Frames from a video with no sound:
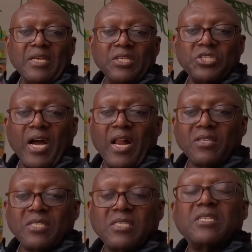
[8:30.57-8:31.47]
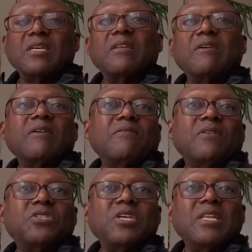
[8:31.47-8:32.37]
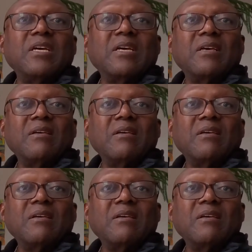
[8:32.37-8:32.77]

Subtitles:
Charleston, Virginia.